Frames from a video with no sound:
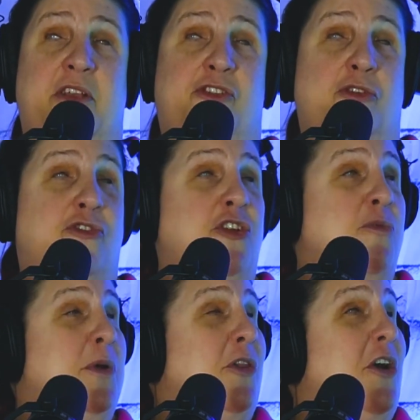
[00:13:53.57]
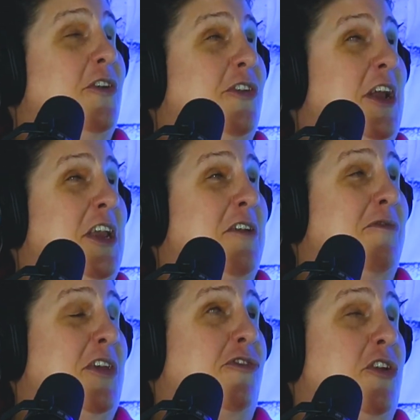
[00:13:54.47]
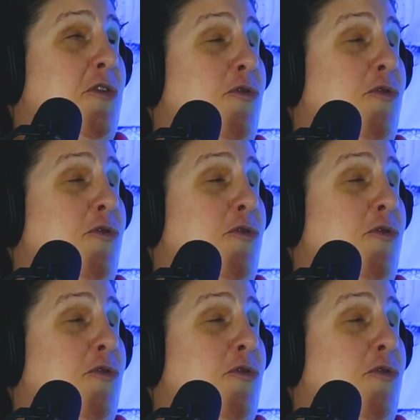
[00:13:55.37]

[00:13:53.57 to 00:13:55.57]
So do you belong to any of these,